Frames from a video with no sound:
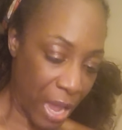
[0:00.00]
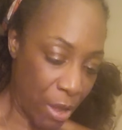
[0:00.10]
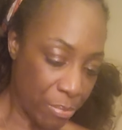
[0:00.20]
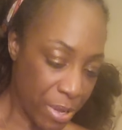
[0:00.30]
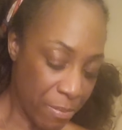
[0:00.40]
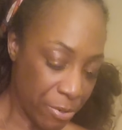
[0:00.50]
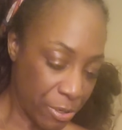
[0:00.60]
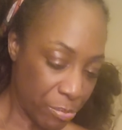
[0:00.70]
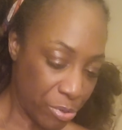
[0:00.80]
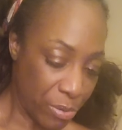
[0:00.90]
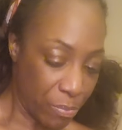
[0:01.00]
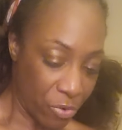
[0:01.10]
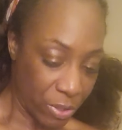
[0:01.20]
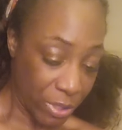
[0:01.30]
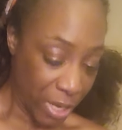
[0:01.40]
I'll be able to put
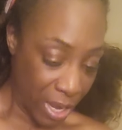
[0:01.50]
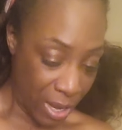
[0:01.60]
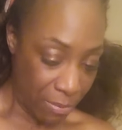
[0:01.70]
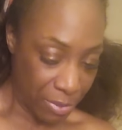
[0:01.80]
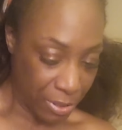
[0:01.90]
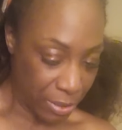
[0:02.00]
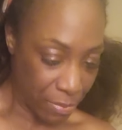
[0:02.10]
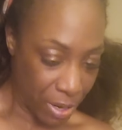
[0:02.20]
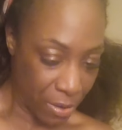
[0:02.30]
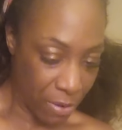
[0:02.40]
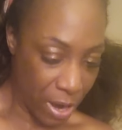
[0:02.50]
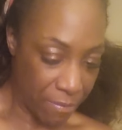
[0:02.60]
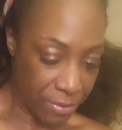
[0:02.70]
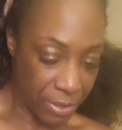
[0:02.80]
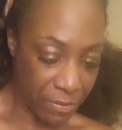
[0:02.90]
more time into my
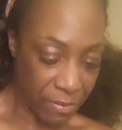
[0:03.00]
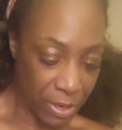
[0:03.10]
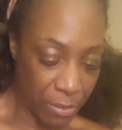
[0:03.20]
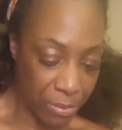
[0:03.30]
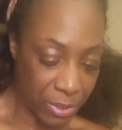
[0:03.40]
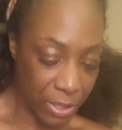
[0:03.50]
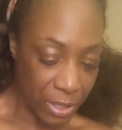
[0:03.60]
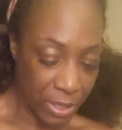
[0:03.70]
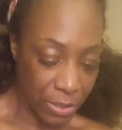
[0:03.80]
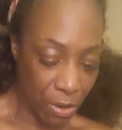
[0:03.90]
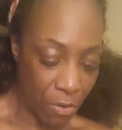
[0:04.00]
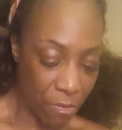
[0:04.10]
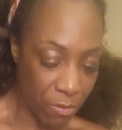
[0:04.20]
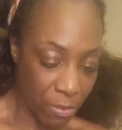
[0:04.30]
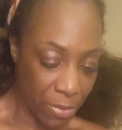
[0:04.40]
craft and developing things
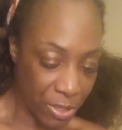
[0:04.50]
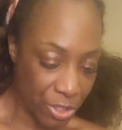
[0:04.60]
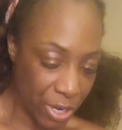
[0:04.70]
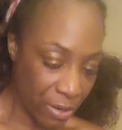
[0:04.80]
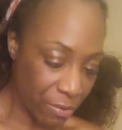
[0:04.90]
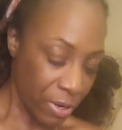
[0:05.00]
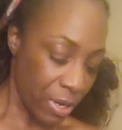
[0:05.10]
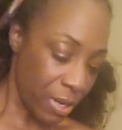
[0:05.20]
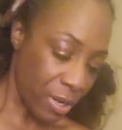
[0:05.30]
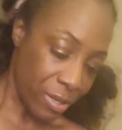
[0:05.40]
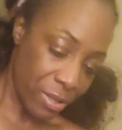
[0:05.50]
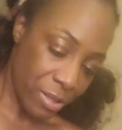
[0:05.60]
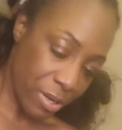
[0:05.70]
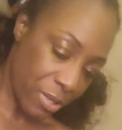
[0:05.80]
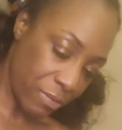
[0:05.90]
over on my channel.
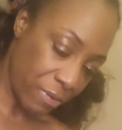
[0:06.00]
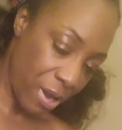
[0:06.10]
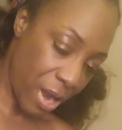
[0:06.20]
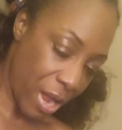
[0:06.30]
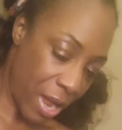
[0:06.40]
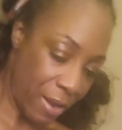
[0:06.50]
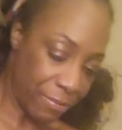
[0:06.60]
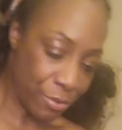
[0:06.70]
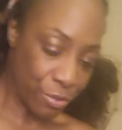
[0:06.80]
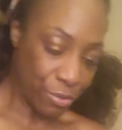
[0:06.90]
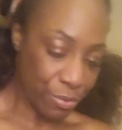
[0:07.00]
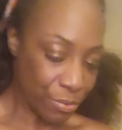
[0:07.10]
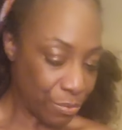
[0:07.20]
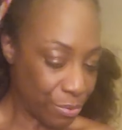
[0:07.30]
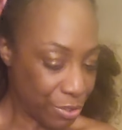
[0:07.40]
Thus far, I have
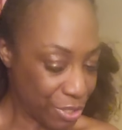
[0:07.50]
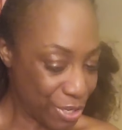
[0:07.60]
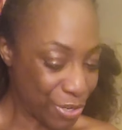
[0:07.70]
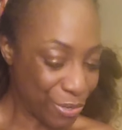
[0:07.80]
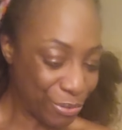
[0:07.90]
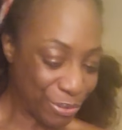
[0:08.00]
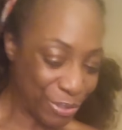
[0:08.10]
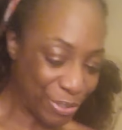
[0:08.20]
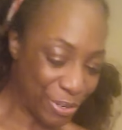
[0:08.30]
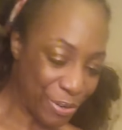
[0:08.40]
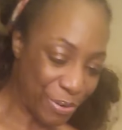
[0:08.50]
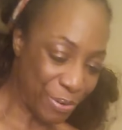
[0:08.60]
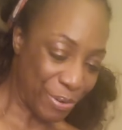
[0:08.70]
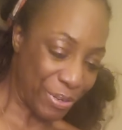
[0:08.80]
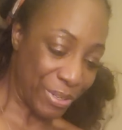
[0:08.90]
to still, you know,
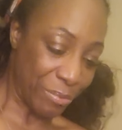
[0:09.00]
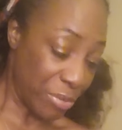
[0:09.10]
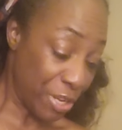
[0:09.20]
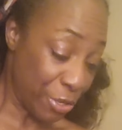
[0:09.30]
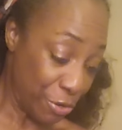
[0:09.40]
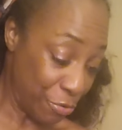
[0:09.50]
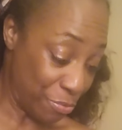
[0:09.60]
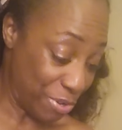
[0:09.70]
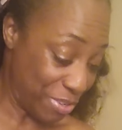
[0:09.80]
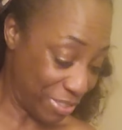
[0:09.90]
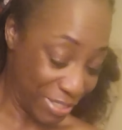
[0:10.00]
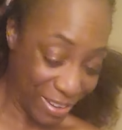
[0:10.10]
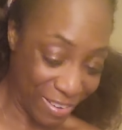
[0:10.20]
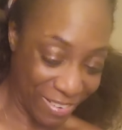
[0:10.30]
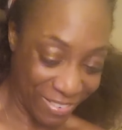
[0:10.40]
be a human.
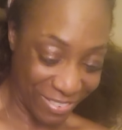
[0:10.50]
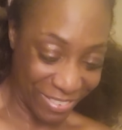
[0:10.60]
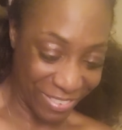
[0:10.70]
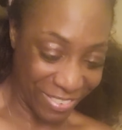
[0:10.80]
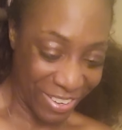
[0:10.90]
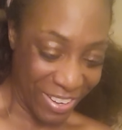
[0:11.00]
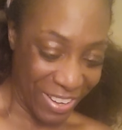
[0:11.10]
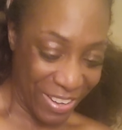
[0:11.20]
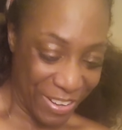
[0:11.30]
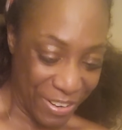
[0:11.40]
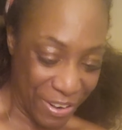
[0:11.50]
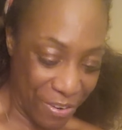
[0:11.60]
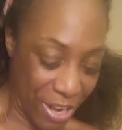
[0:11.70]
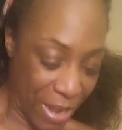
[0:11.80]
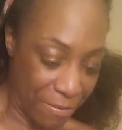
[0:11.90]
So, you know,
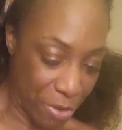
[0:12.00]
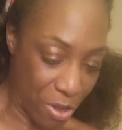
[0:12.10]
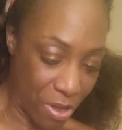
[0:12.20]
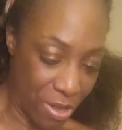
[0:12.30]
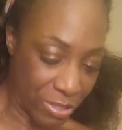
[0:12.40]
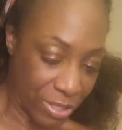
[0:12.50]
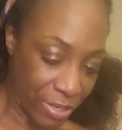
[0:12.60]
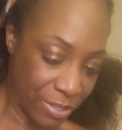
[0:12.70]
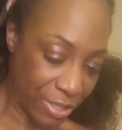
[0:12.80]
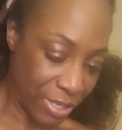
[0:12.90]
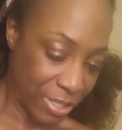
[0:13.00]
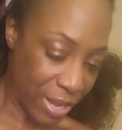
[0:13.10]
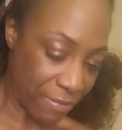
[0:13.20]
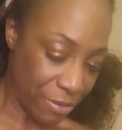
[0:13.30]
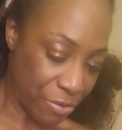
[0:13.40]
life calls. There's things I
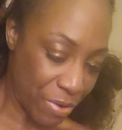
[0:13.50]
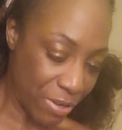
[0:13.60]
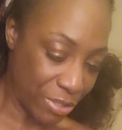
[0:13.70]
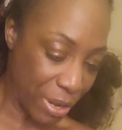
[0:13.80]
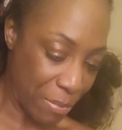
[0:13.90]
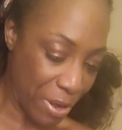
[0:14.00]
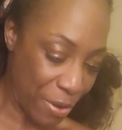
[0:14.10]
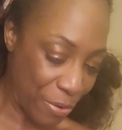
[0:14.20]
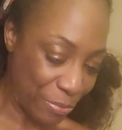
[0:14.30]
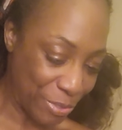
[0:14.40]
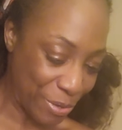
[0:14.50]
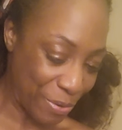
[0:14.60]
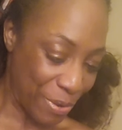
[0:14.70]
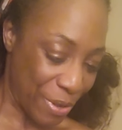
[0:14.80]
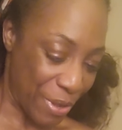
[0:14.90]
have to do outside my home. So,